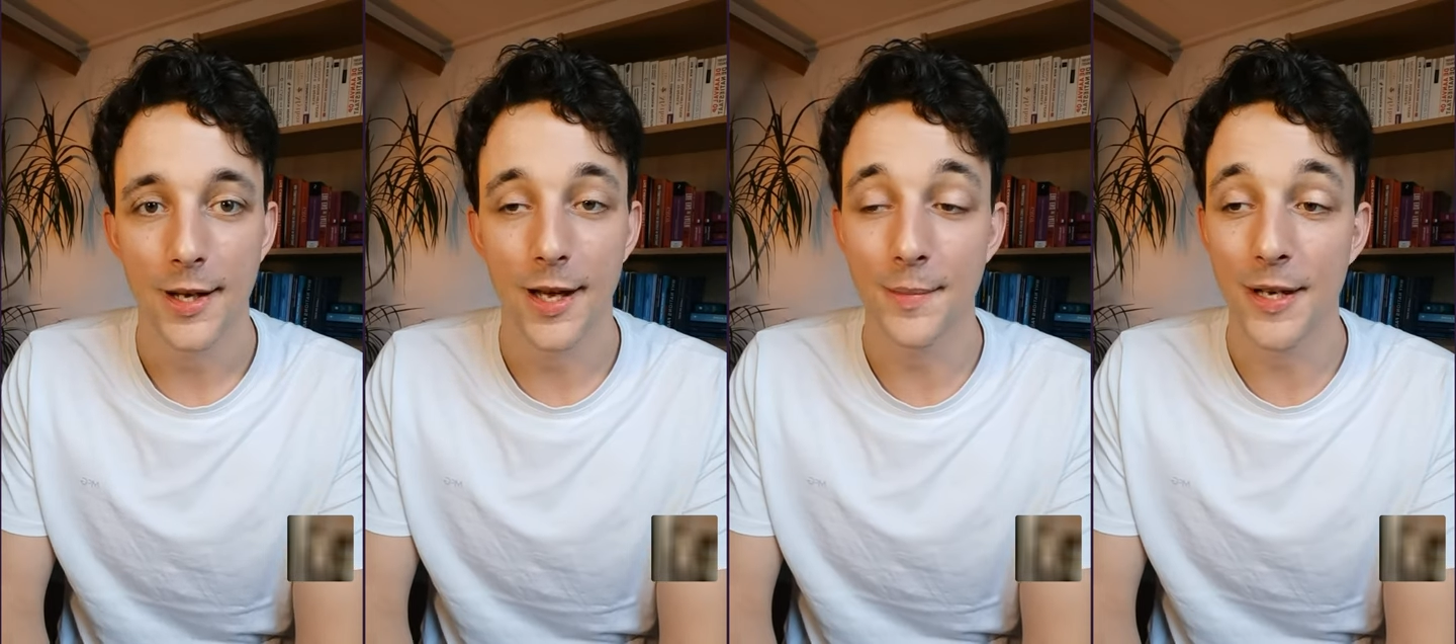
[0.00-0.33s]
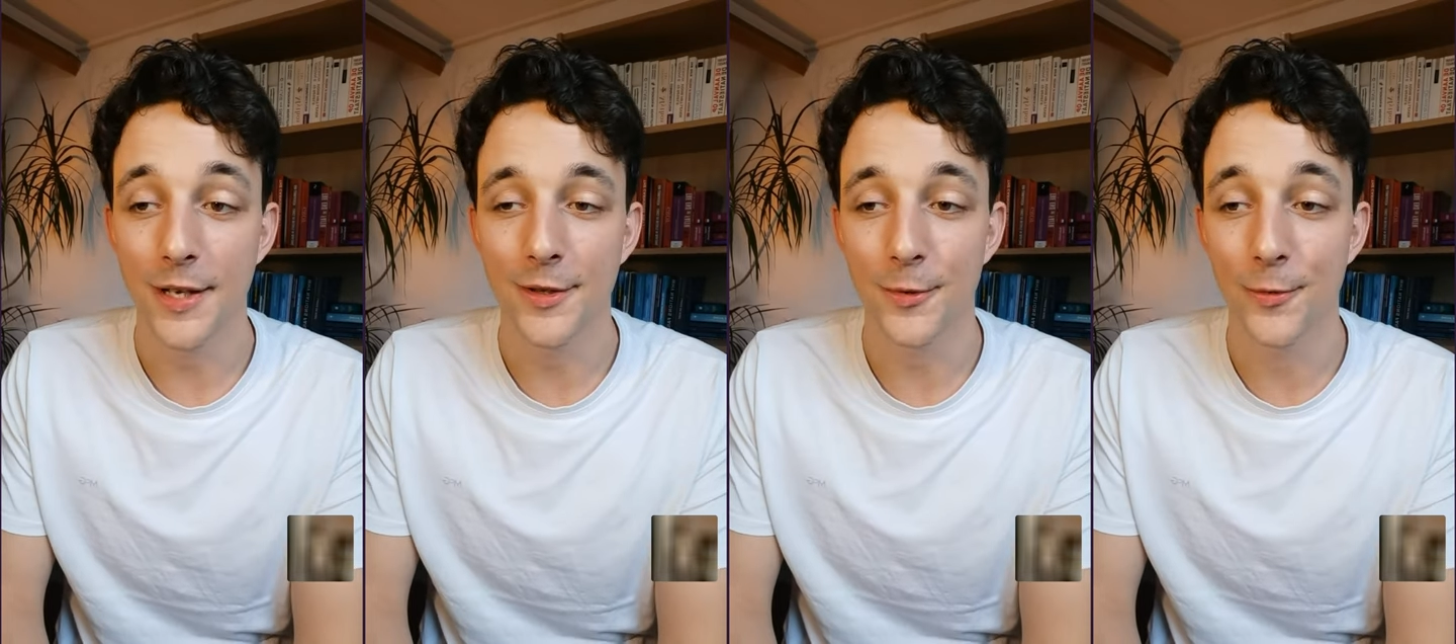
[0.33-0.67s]
I
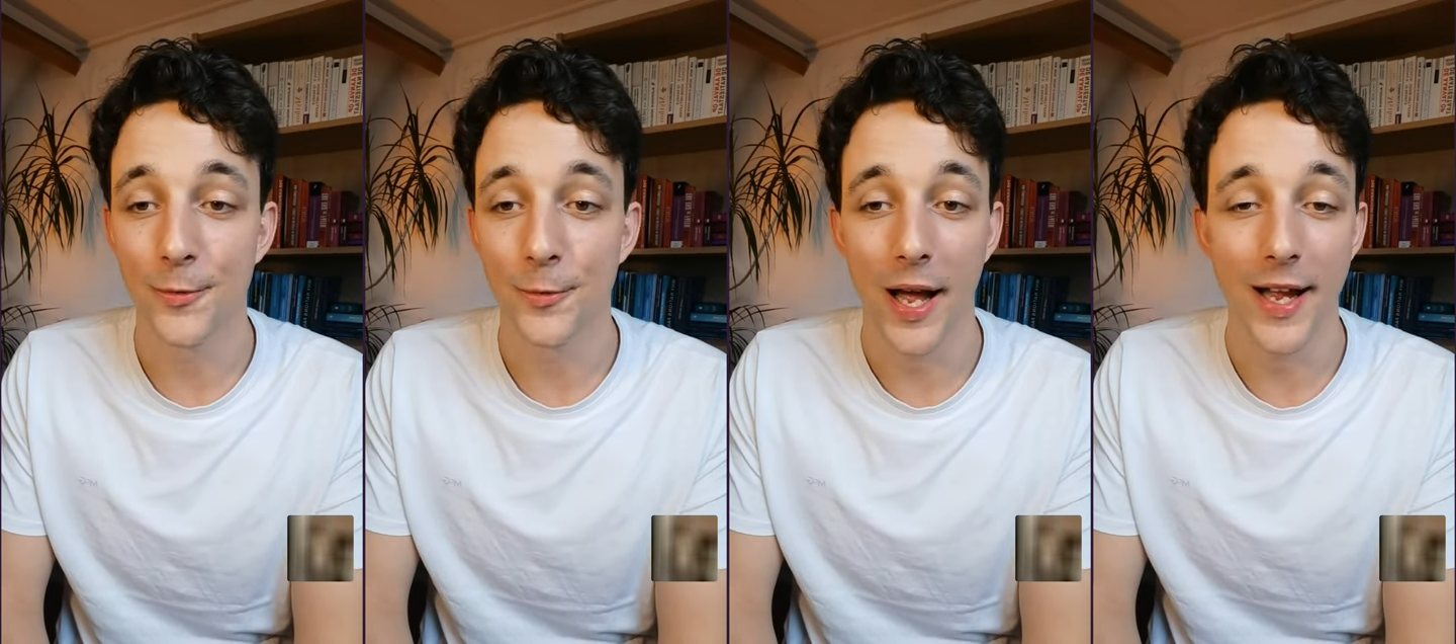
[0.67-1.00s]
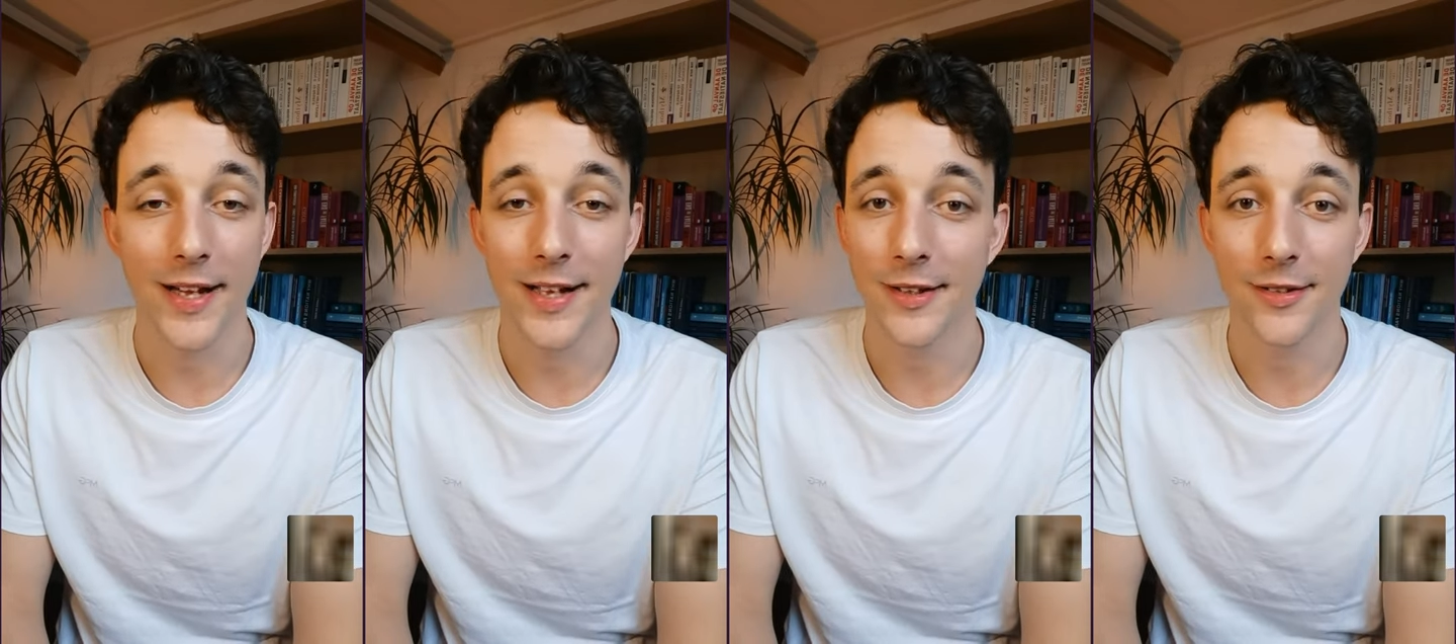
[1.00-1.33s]
mean,
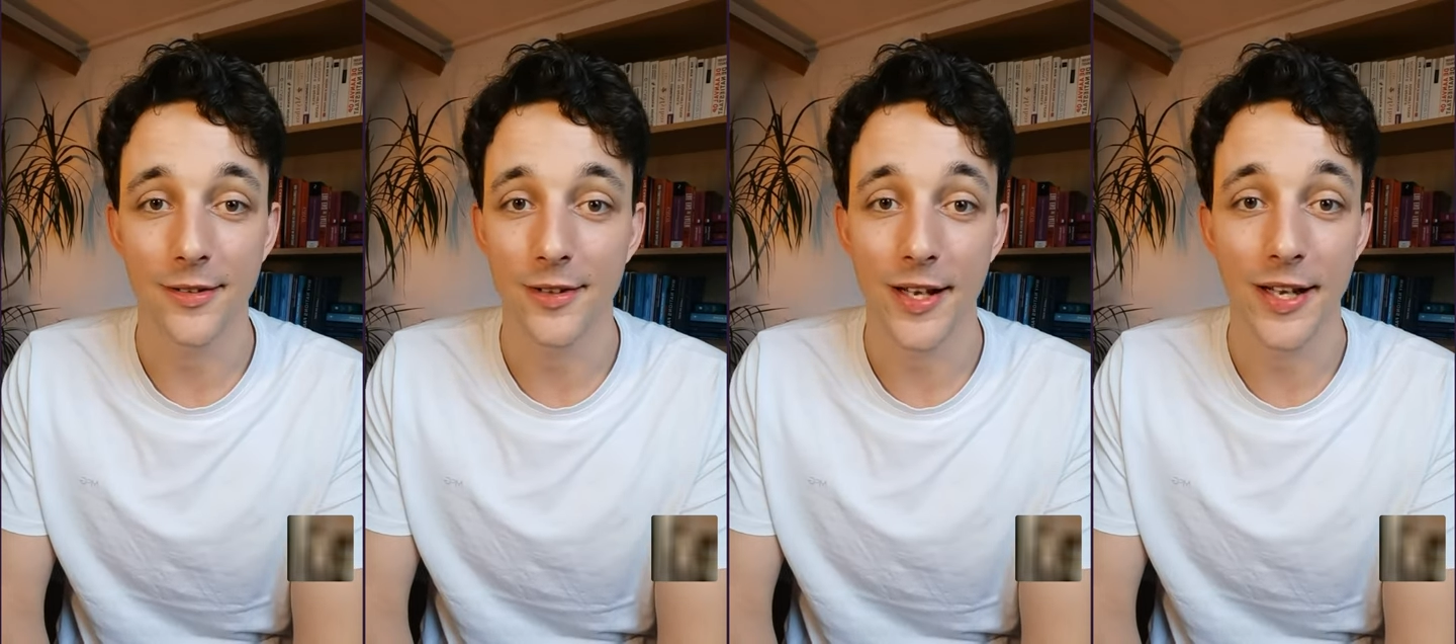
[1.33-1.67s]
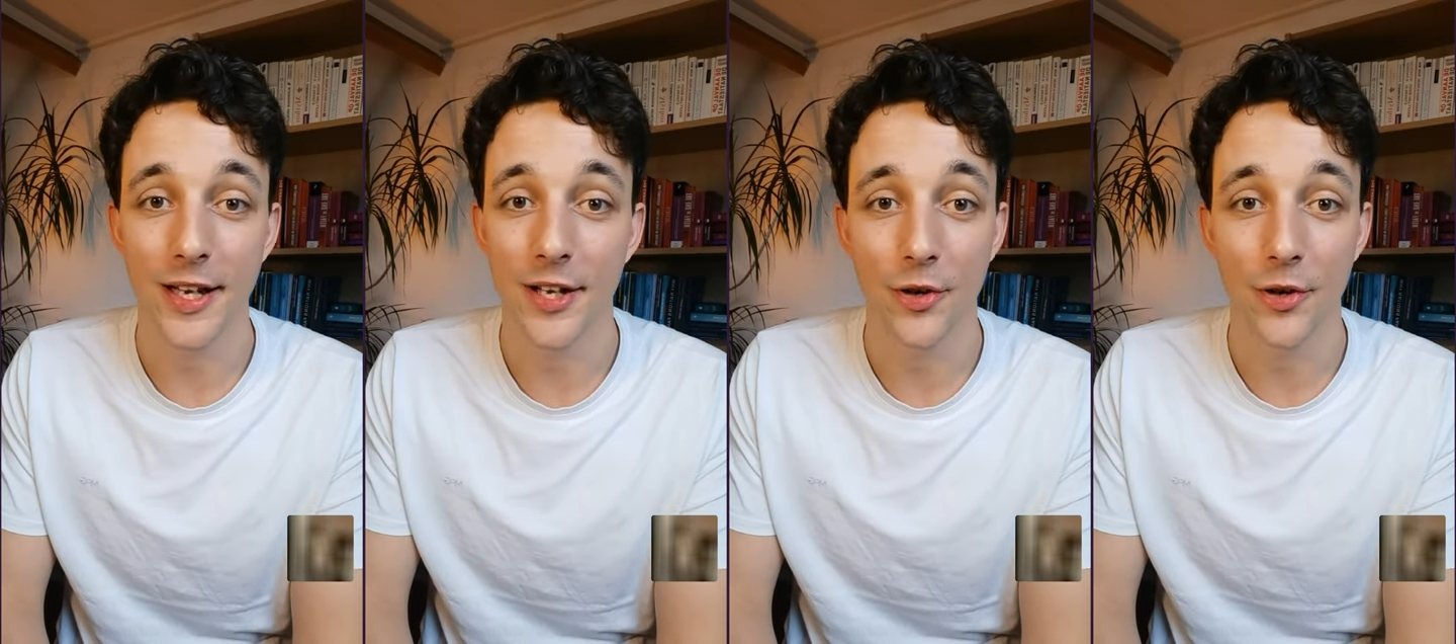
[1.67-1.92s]
writing in and